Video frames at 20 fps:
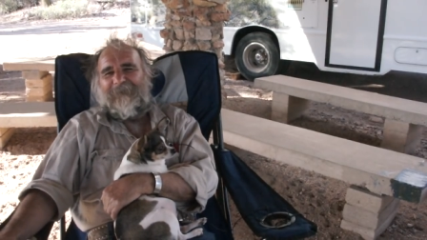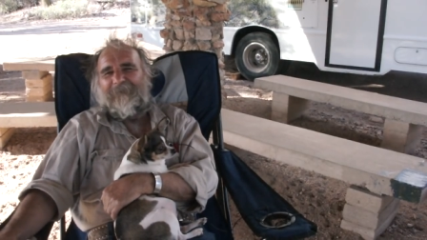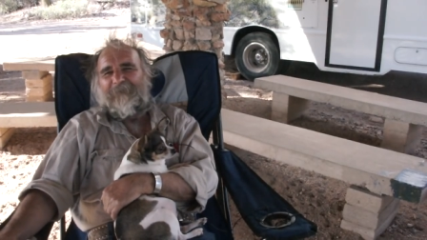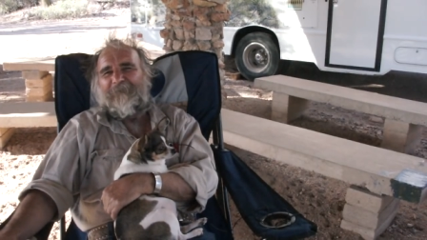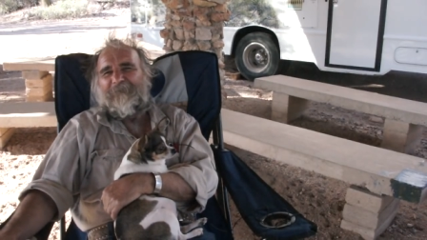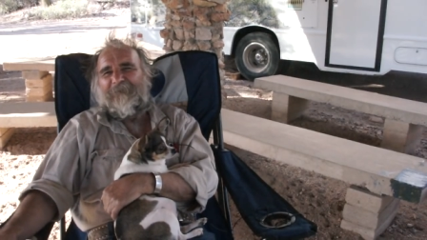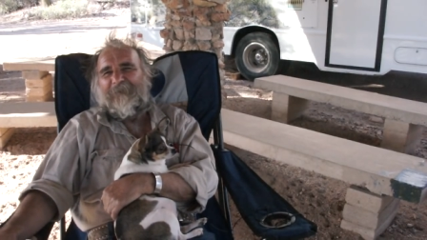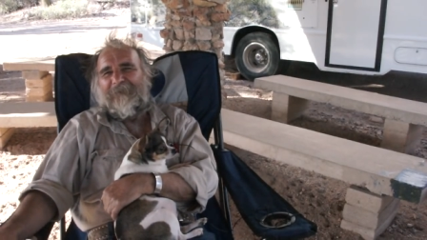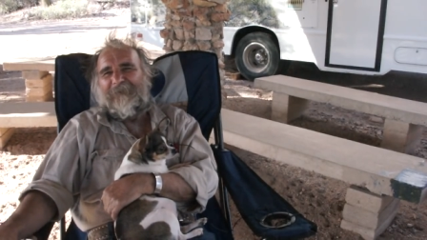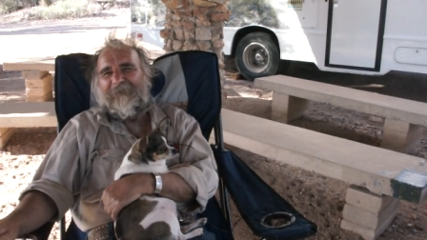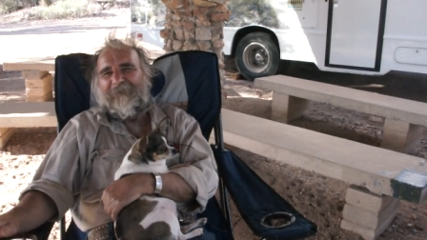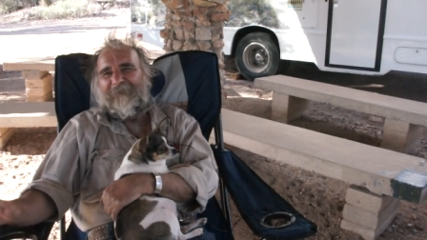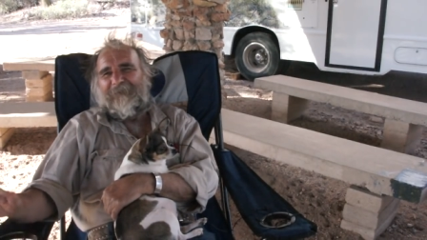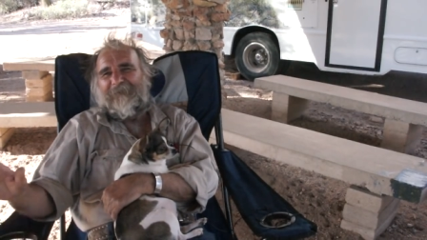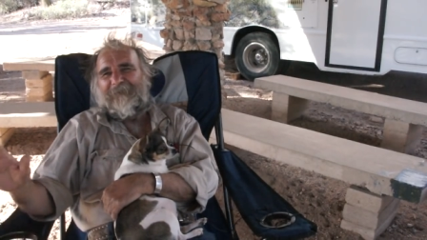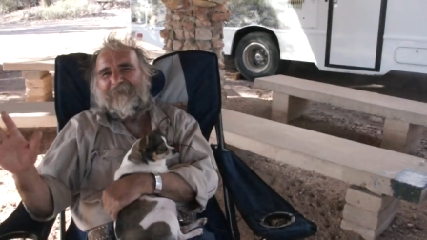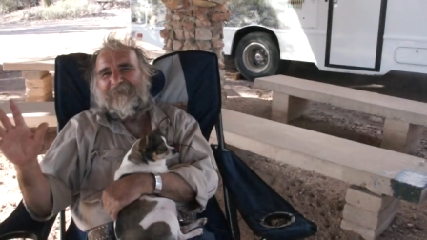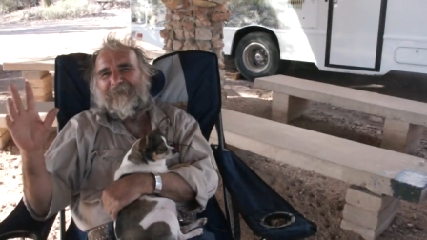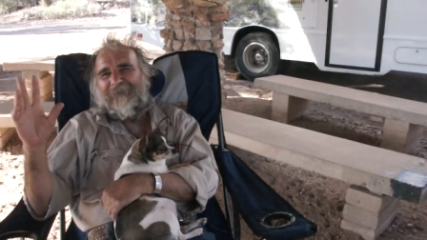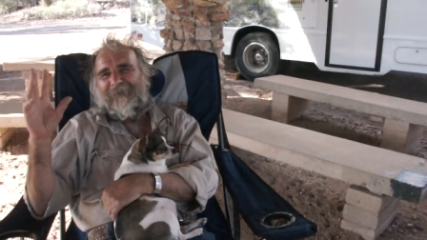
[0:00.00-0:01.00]
If
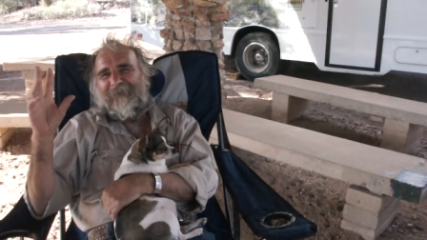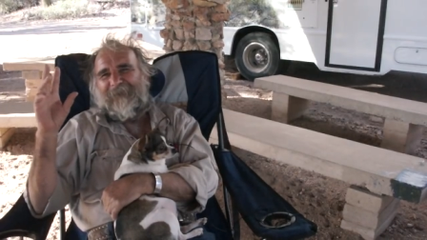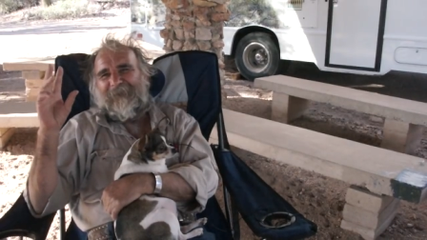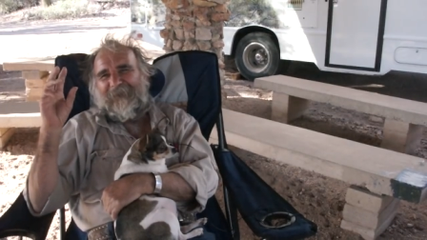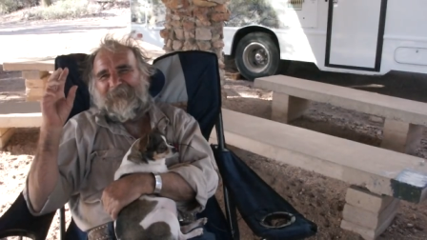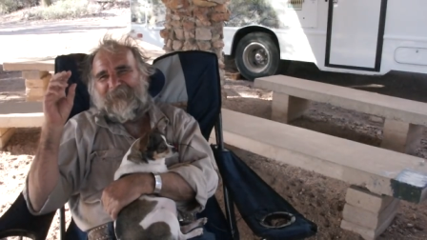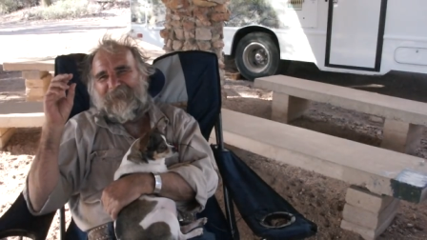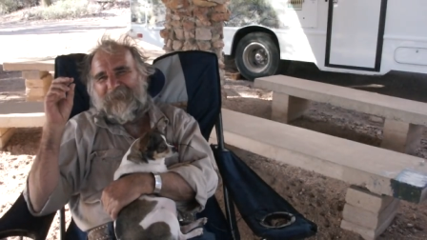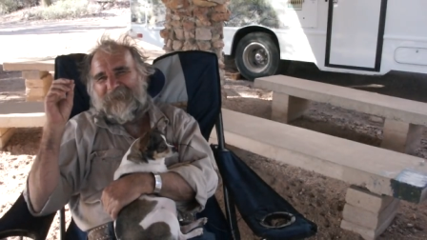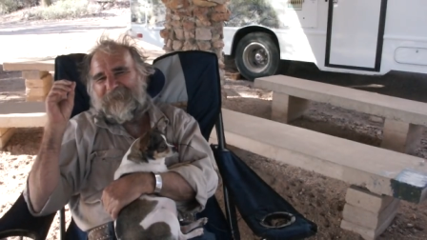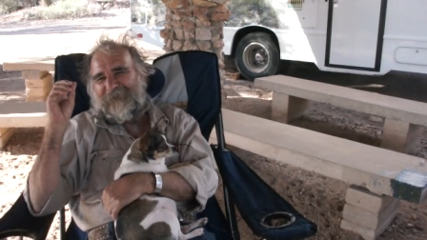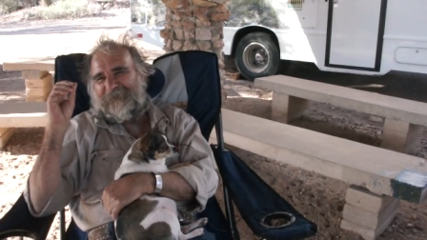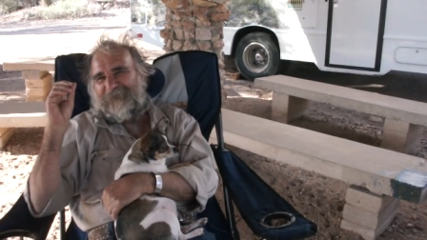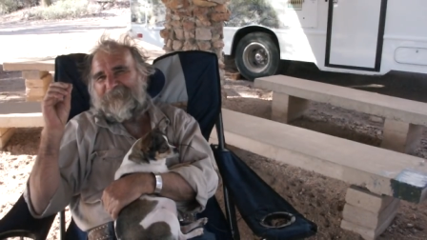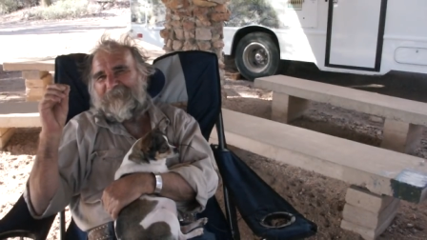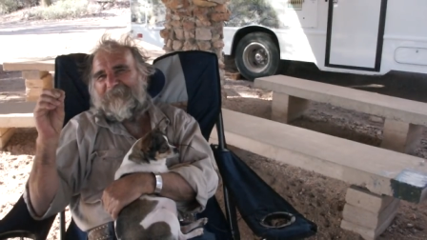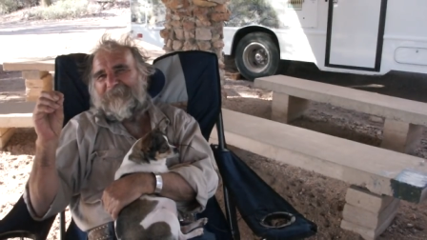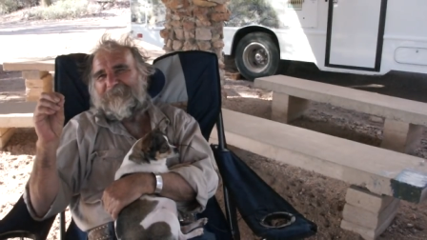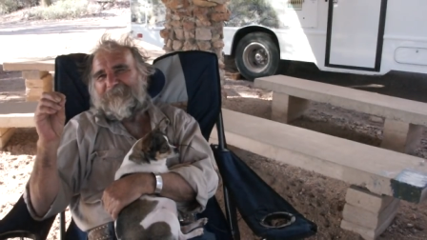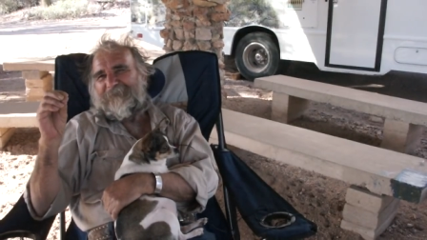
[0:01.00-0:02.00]
you,
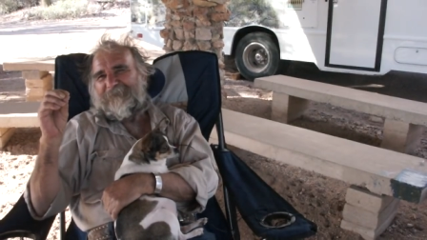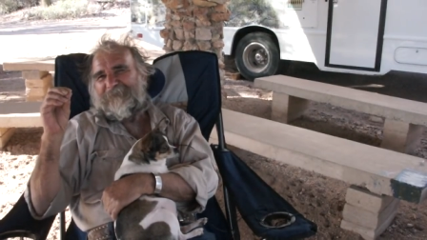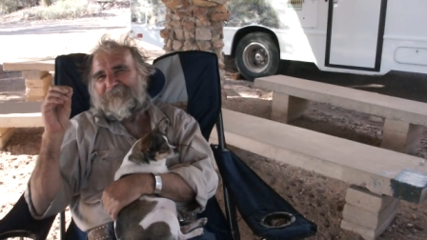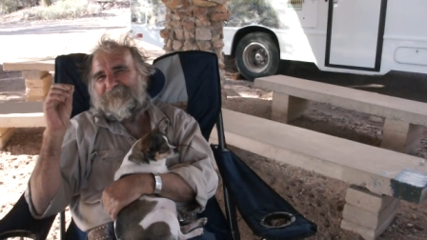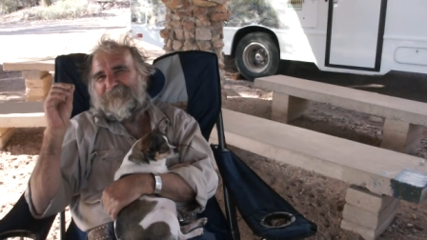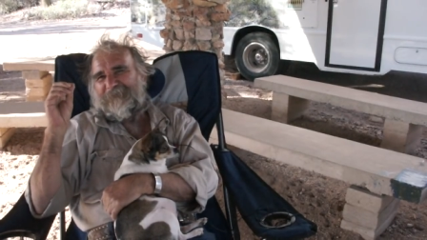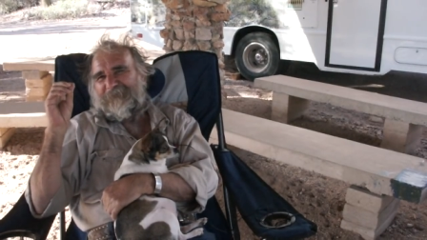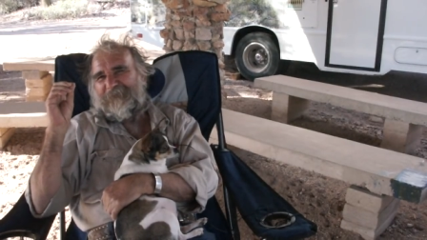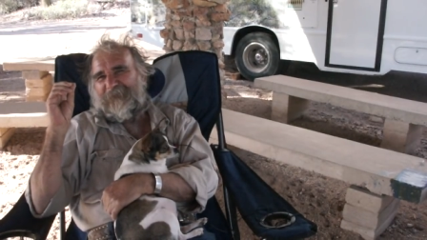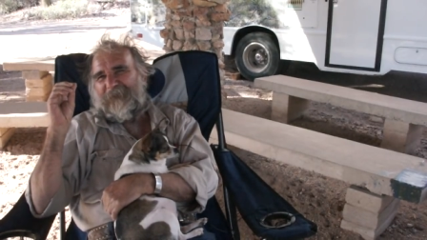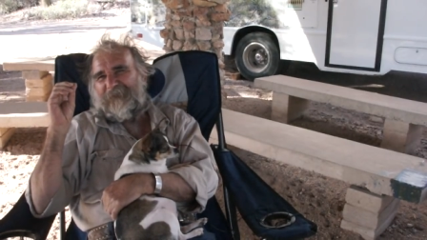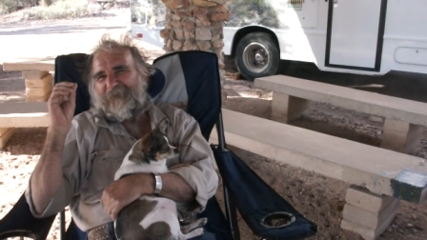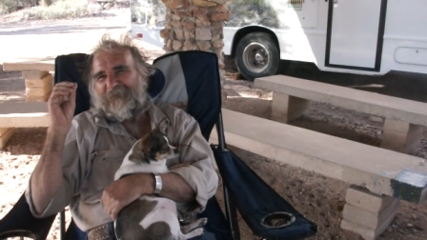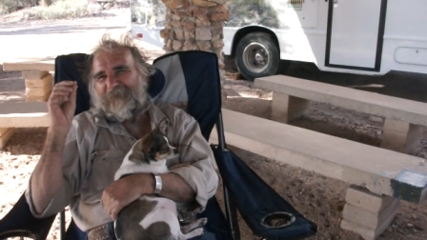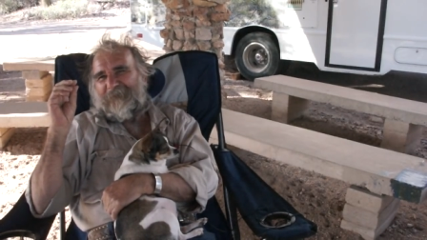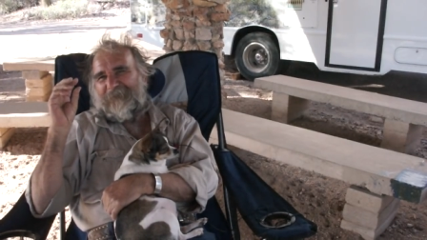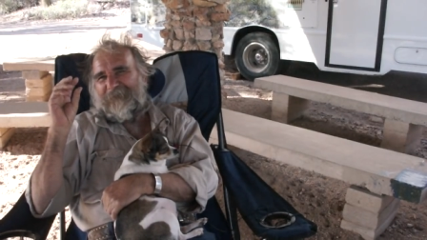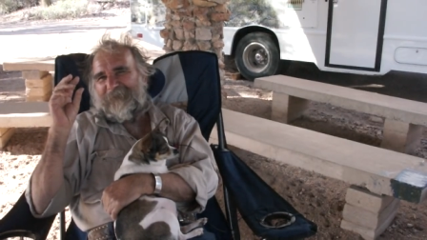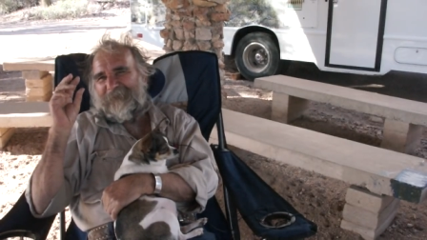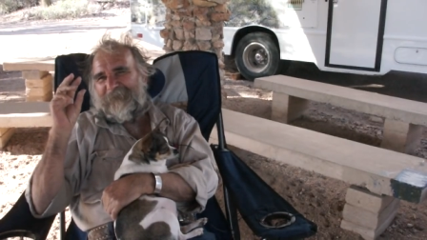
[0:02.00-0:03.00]
anything
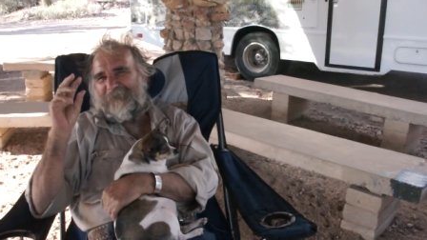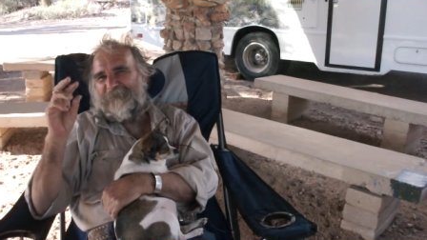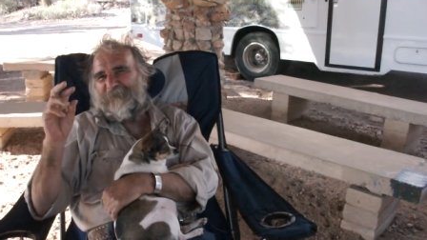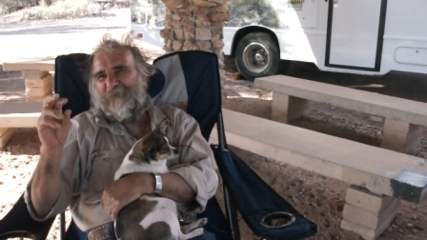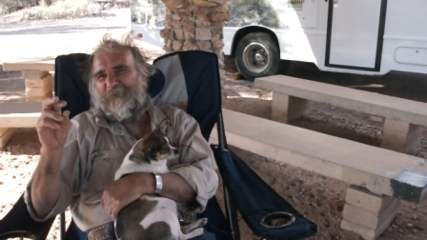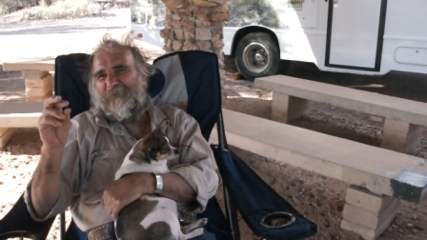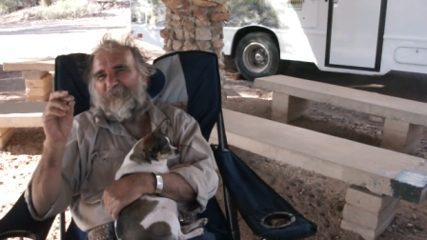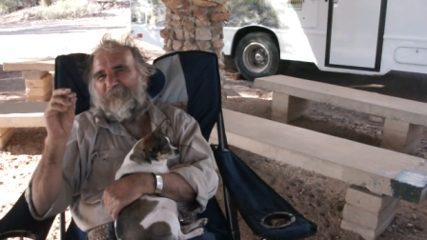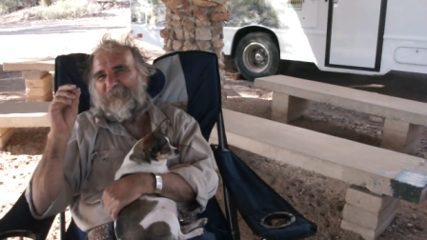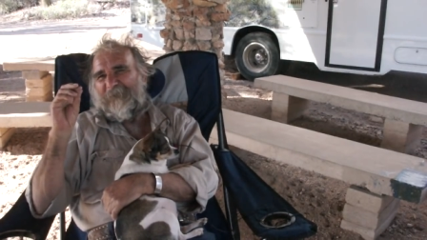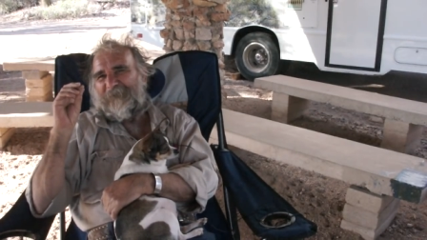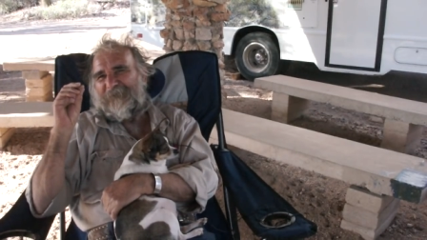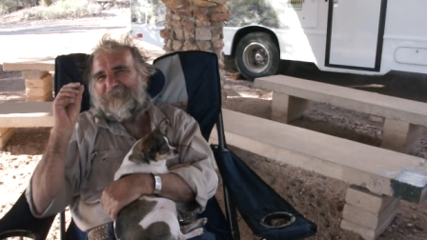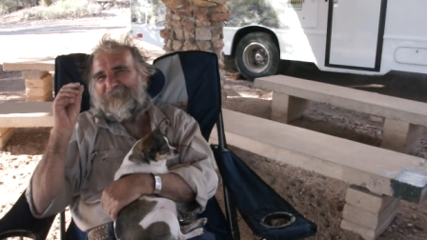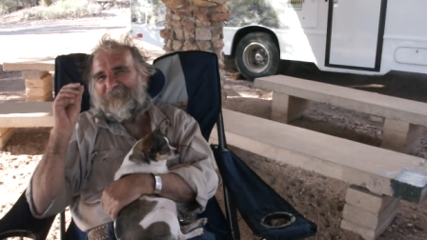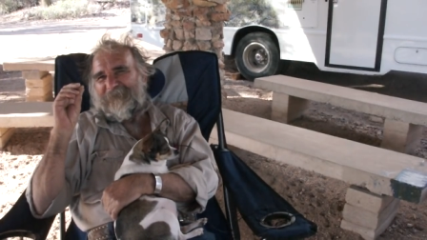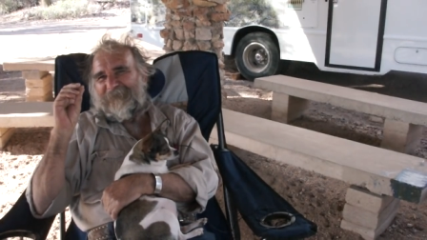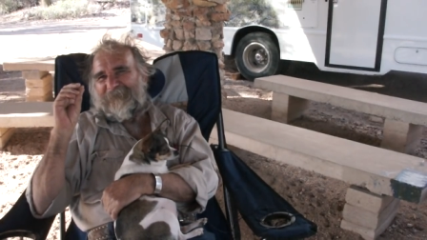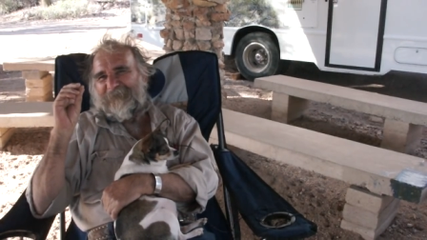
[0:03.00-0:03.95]
that has to do with